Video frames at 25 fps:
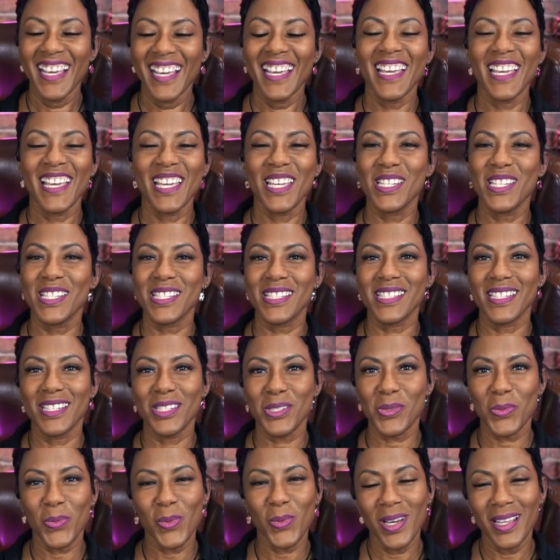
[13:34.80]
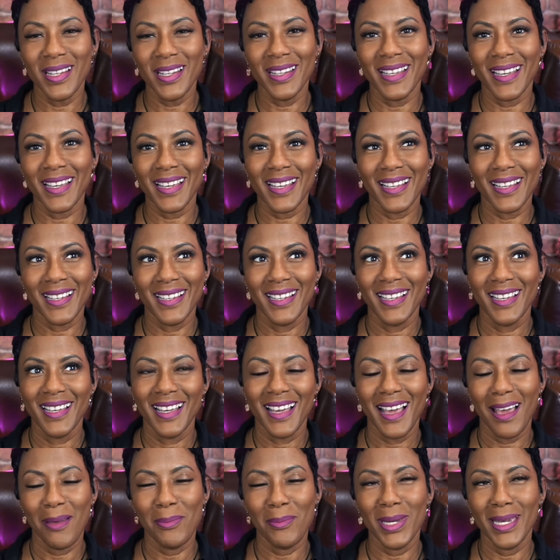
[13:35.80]
is one that,
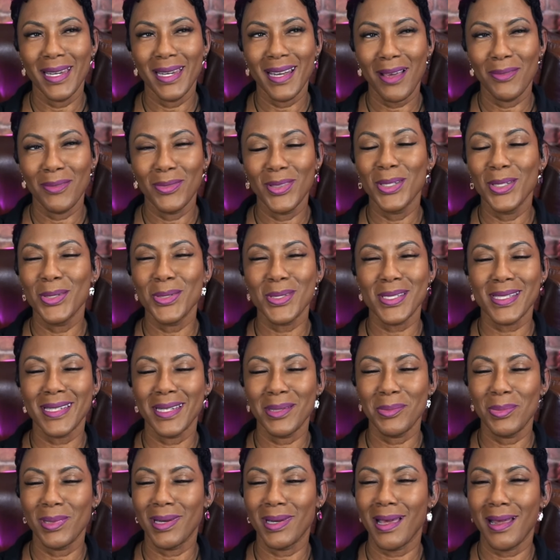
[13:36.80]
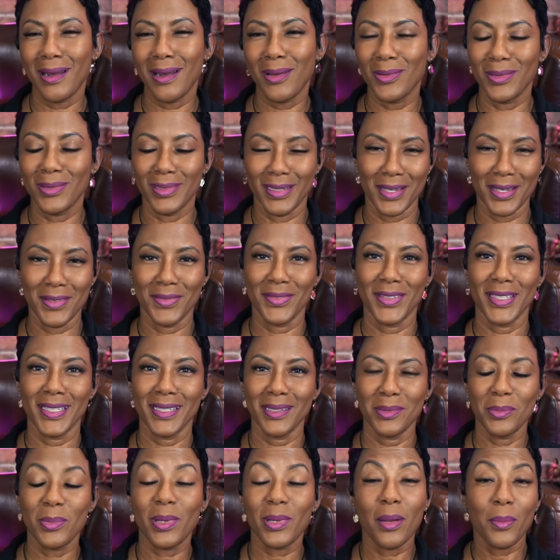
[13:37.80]
I mean, I've used it, but I don't love it,
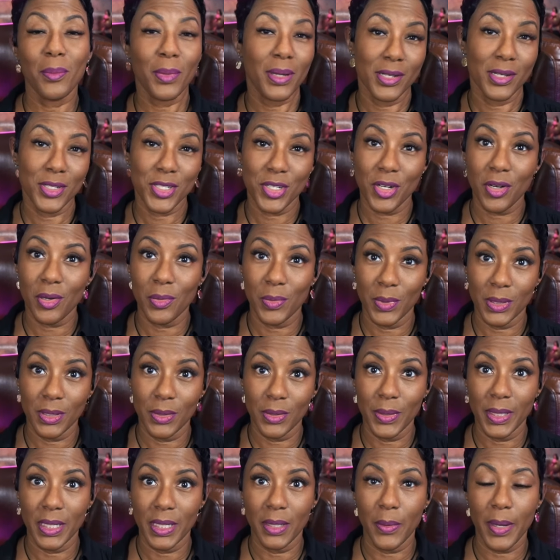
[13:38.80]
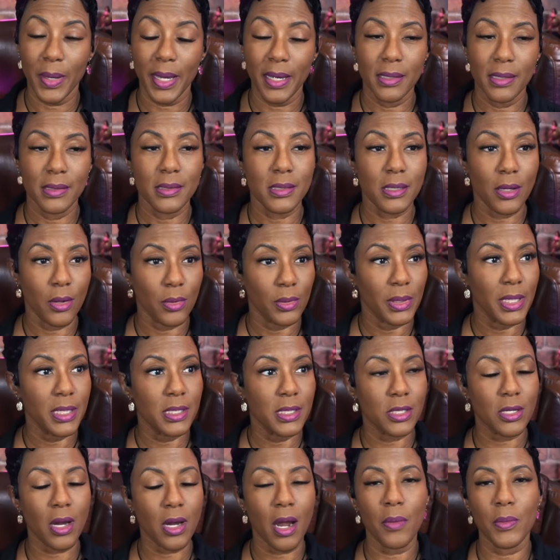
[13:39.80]
but I'm going to share it with you anyway. So let's
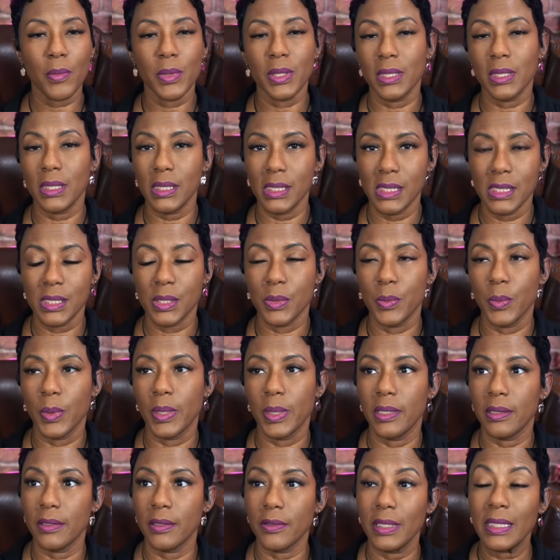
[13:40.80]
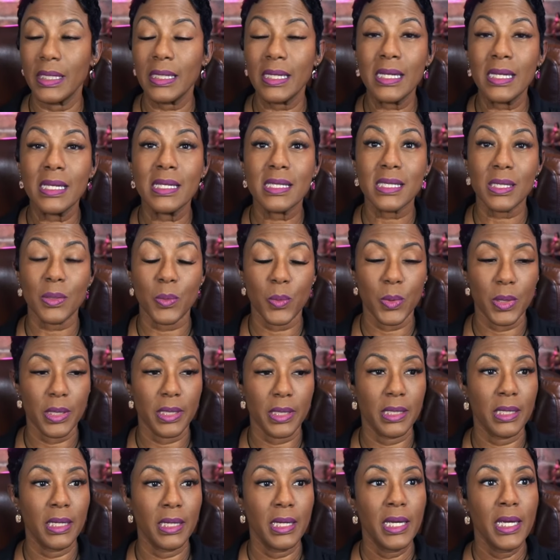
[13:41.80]
start with the easy one. And the easy
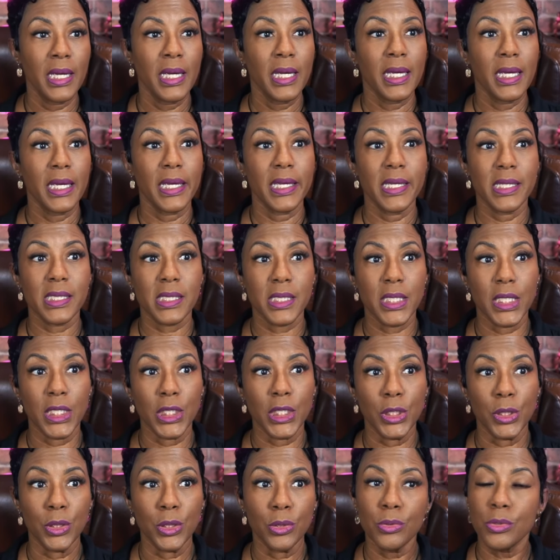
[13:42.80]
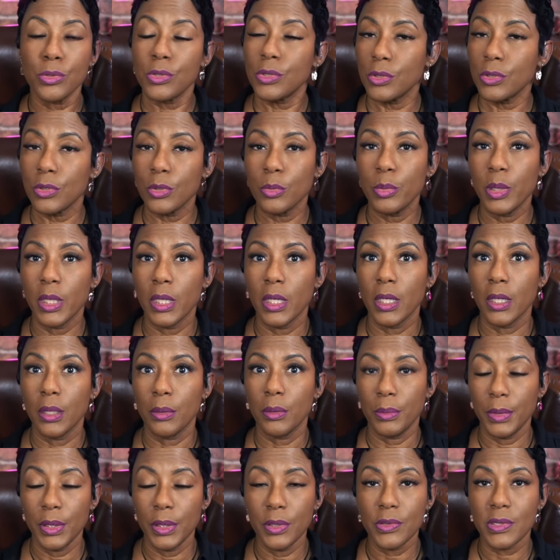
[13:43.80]
one is the YouTube
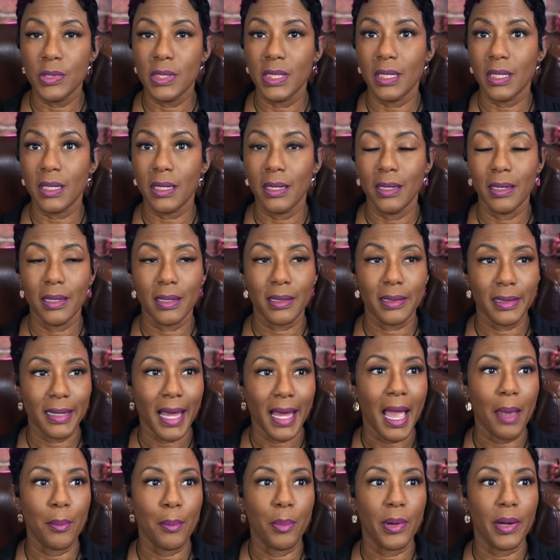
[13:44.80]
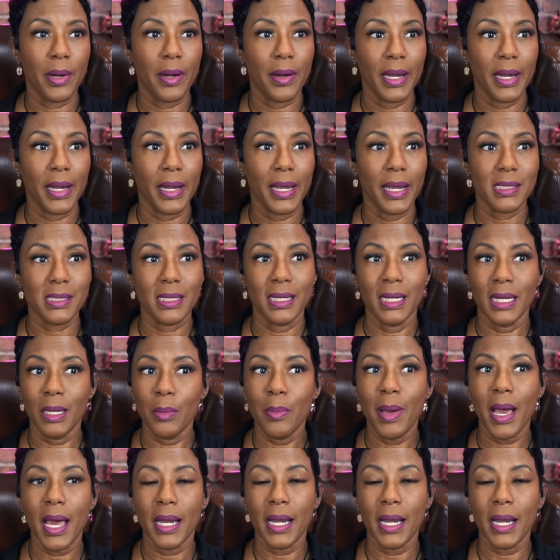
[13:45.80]
Music Library. Has anybody